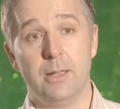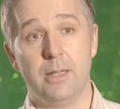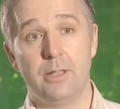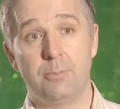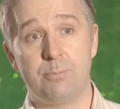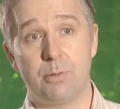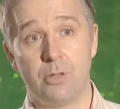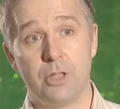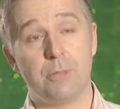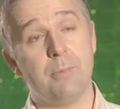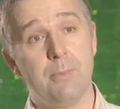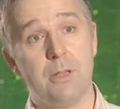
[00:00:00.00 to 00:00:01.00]
These
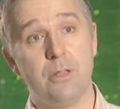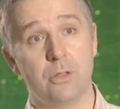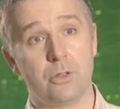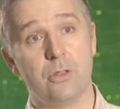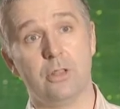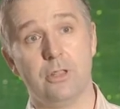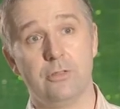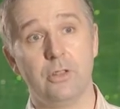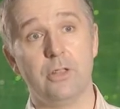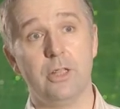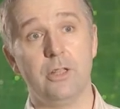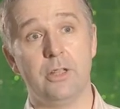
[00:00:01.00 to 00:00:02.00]
projects may be industrially
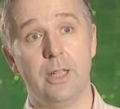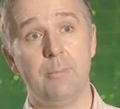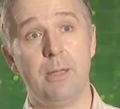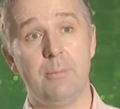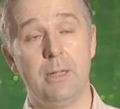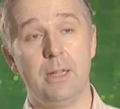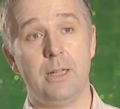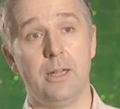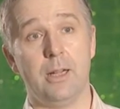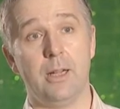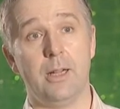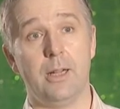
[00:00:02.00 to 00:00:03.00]
funded or they may be
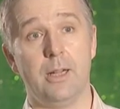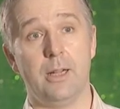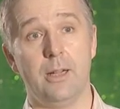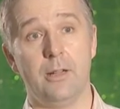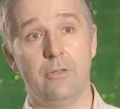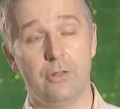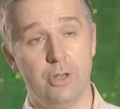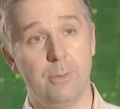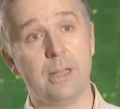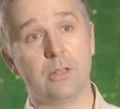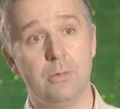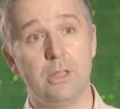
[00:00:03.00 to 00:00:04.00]
fundamental